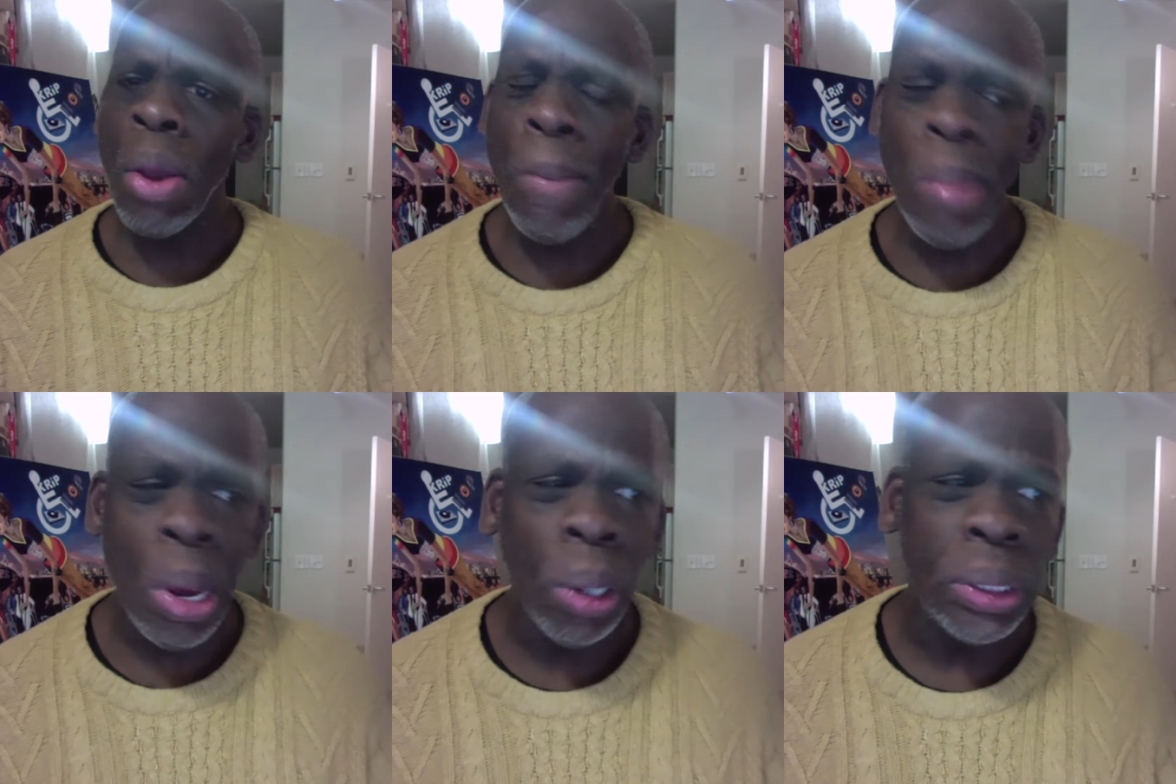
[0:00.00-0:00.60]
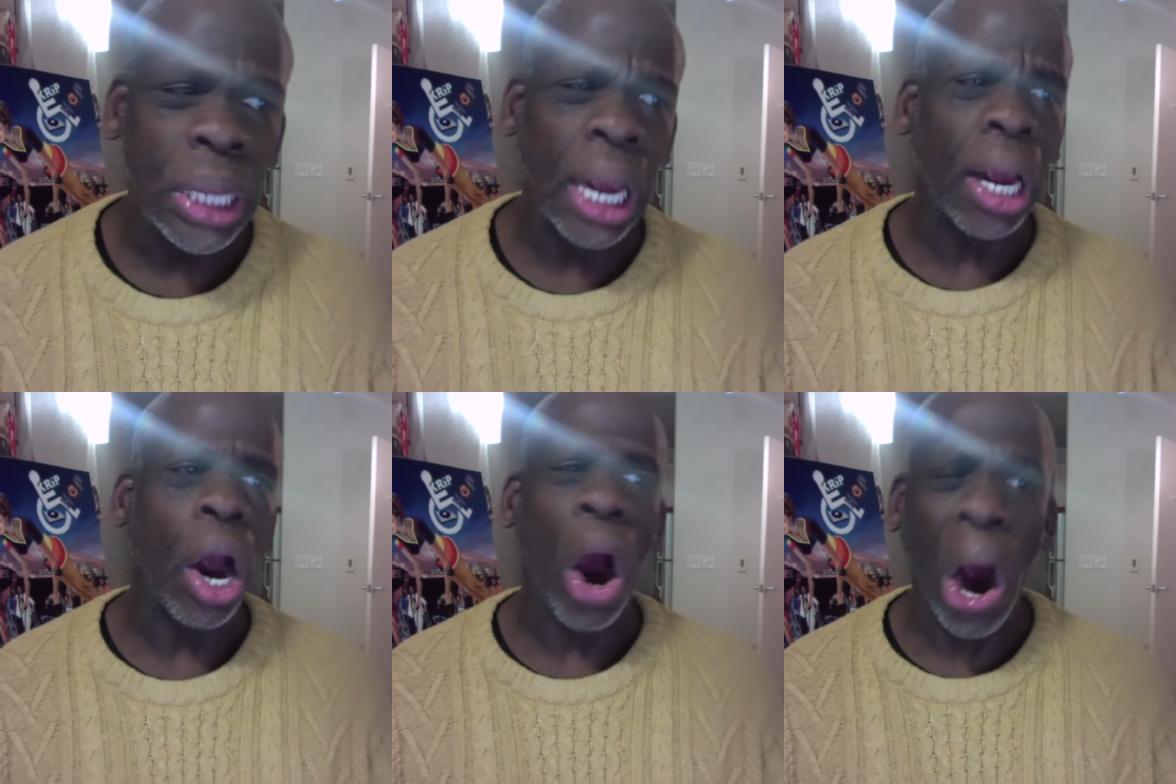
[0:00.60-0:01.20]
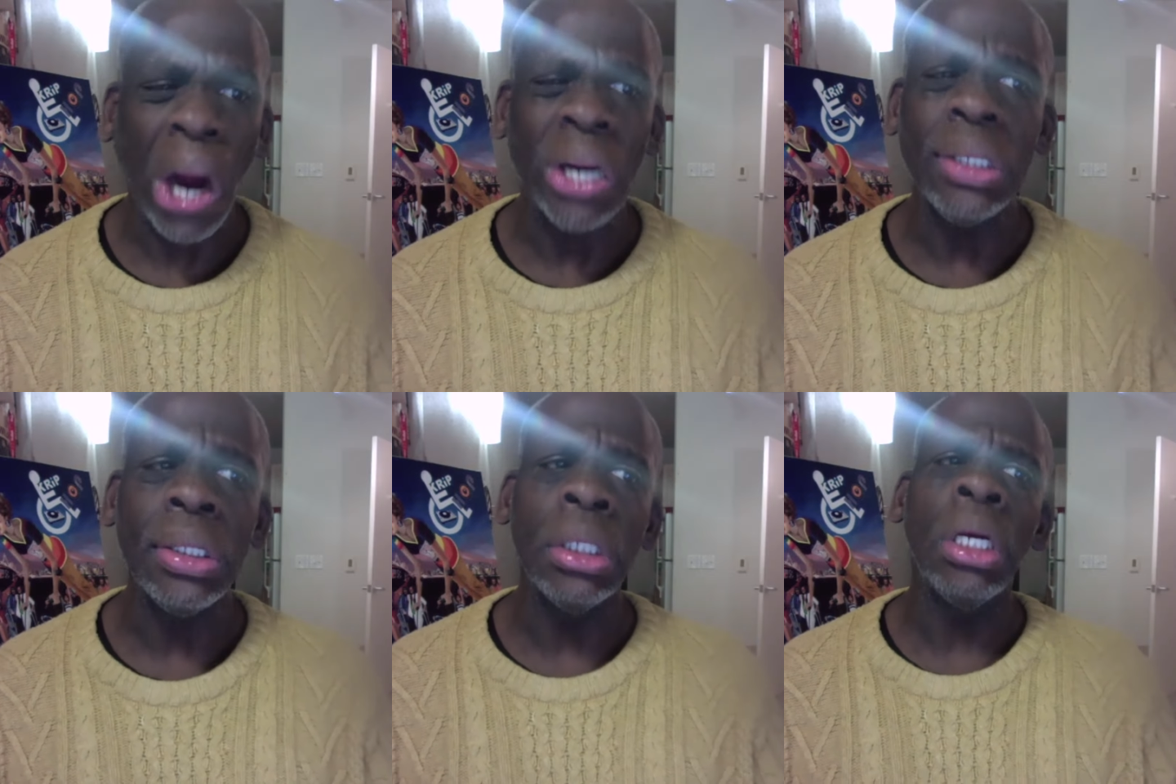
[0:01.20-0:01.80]
music, art,
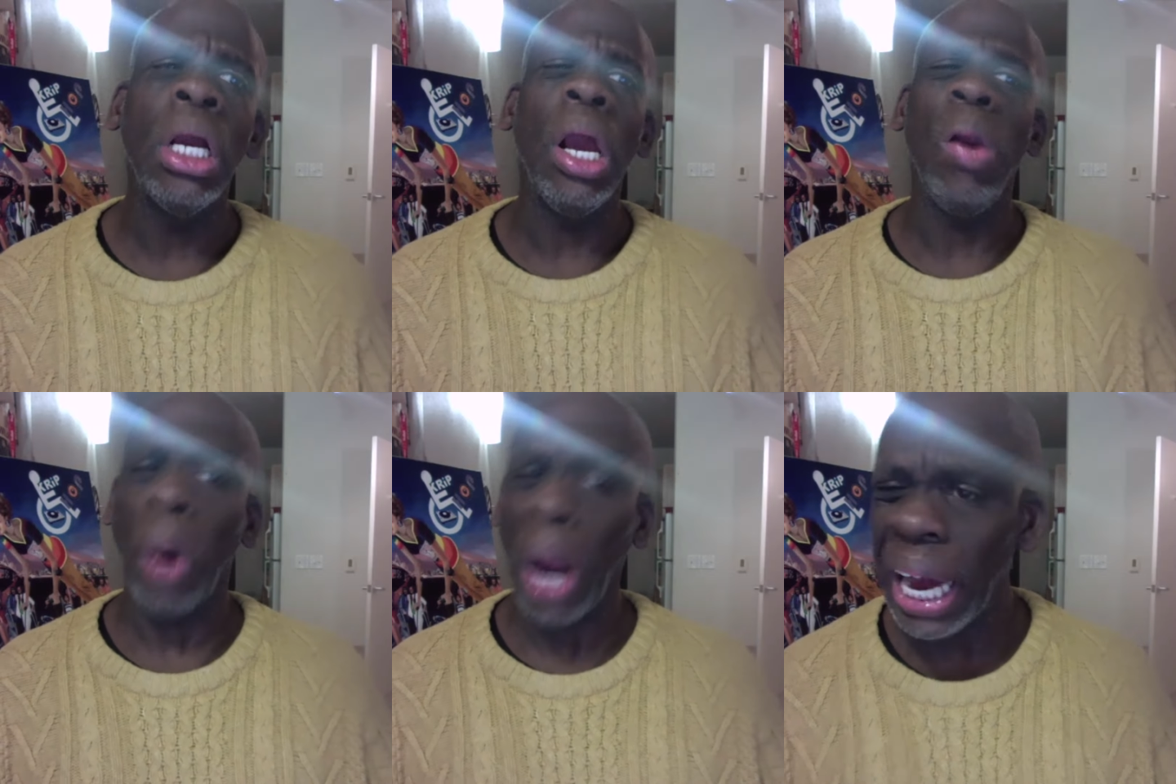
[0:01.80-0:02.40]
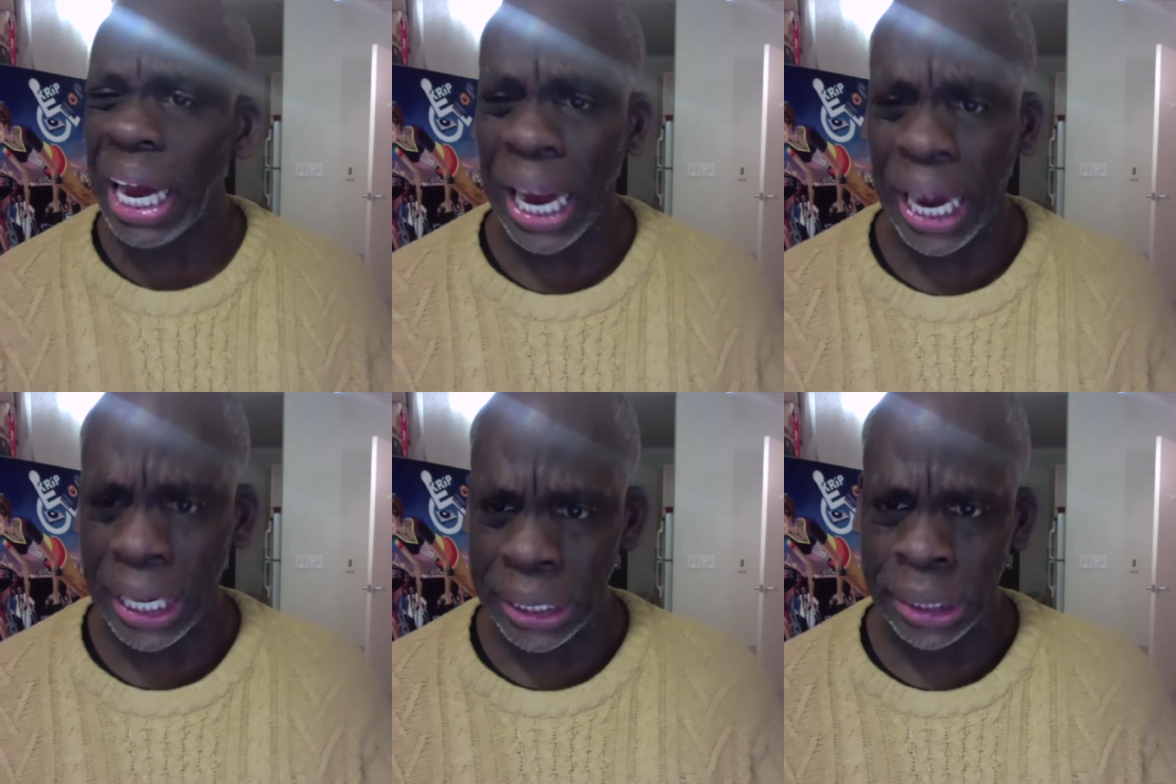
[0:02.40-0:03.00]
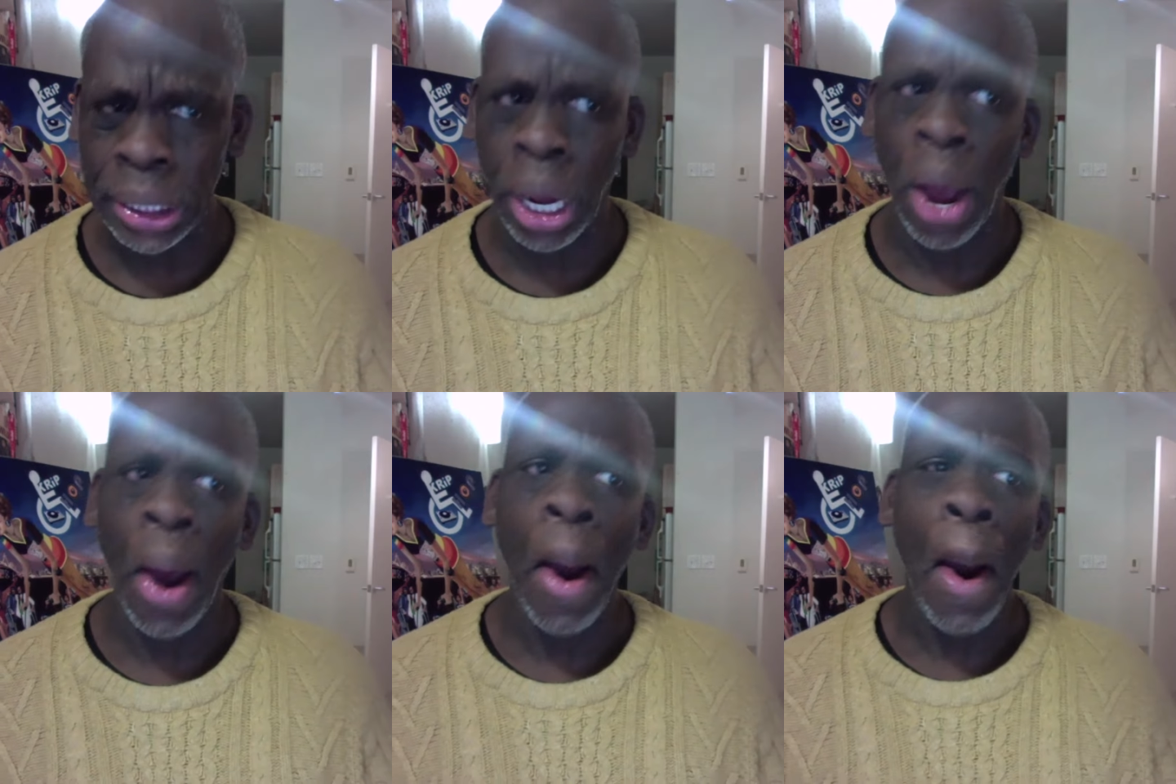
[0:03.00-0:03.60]
and writings
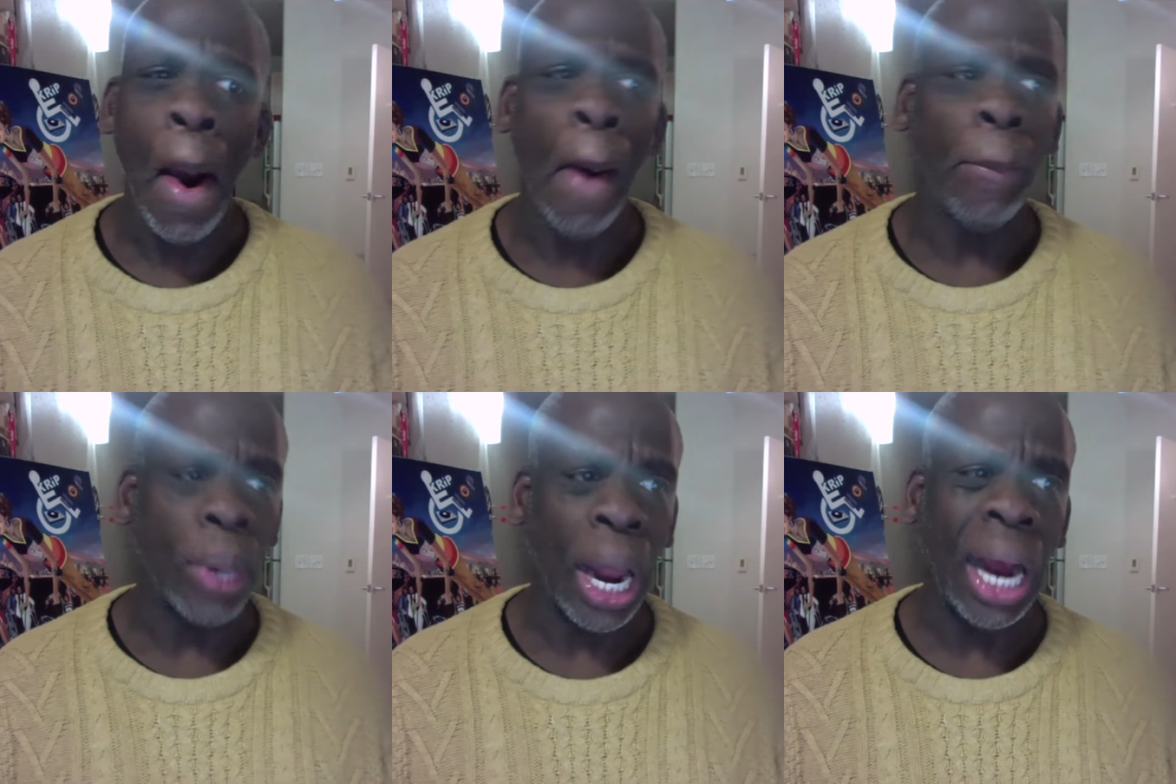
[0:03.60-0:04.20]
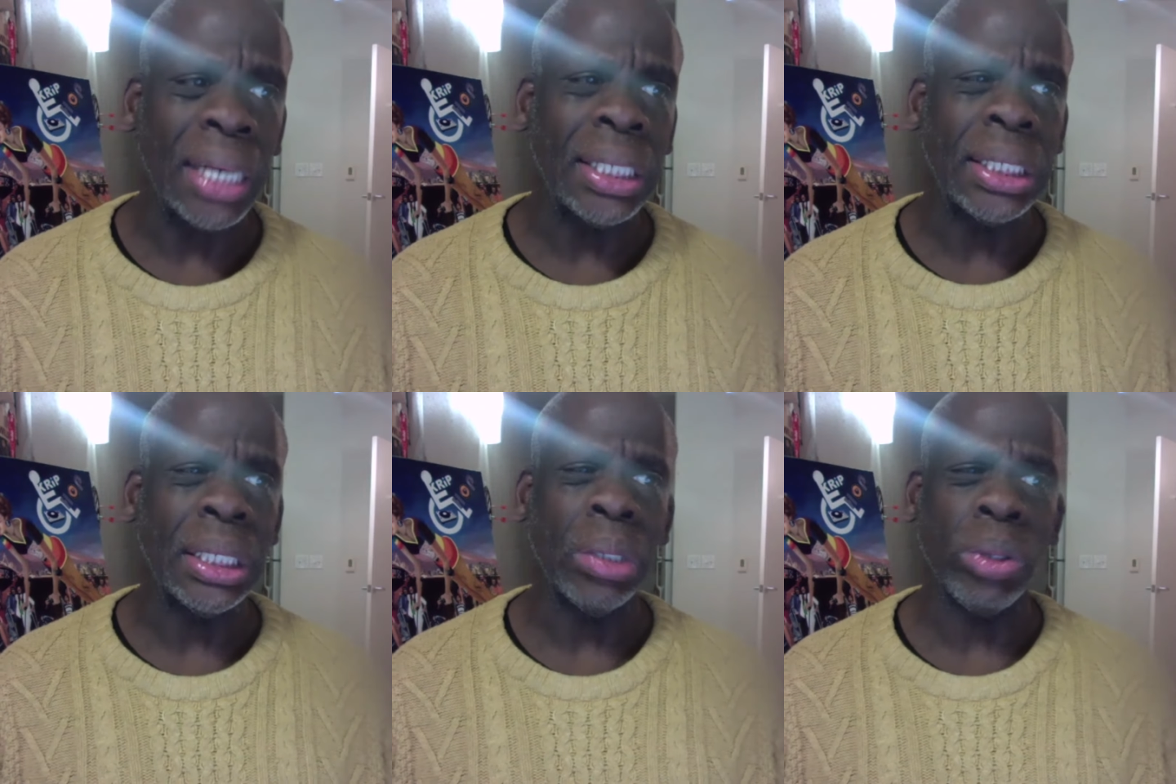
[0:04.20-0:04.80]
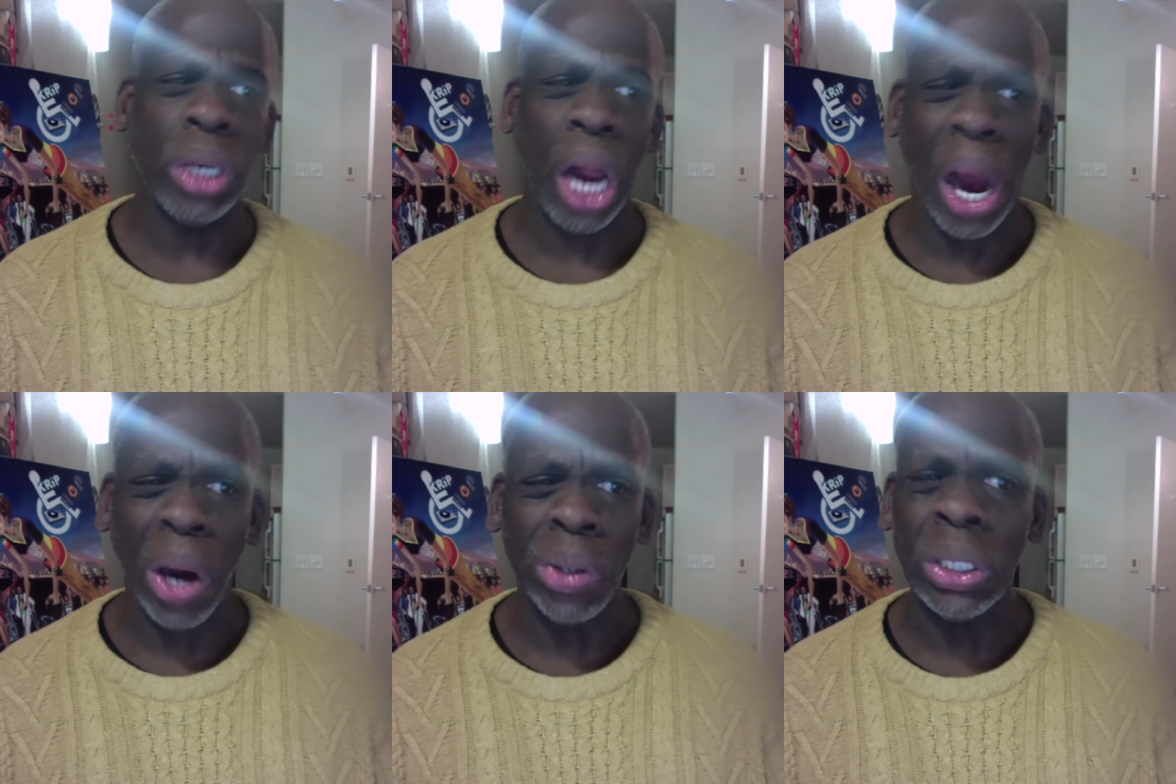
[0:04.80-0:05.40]
of Black disabled
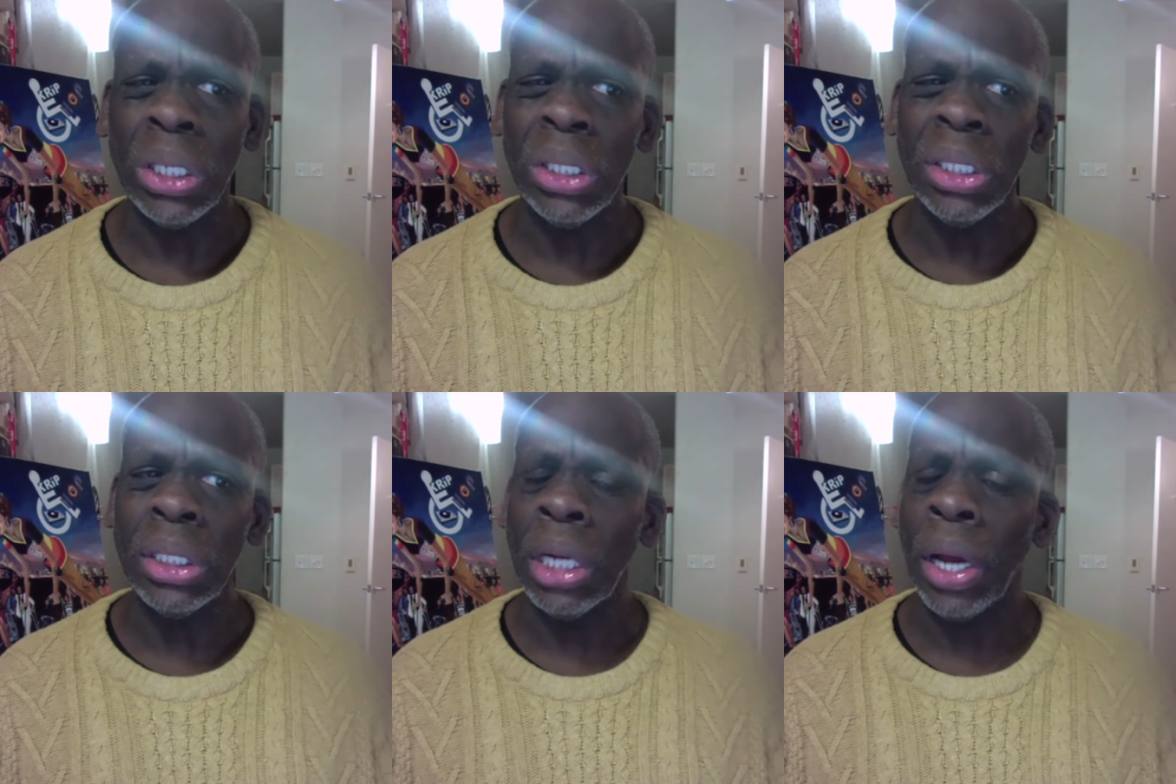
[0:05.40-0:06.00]
elders,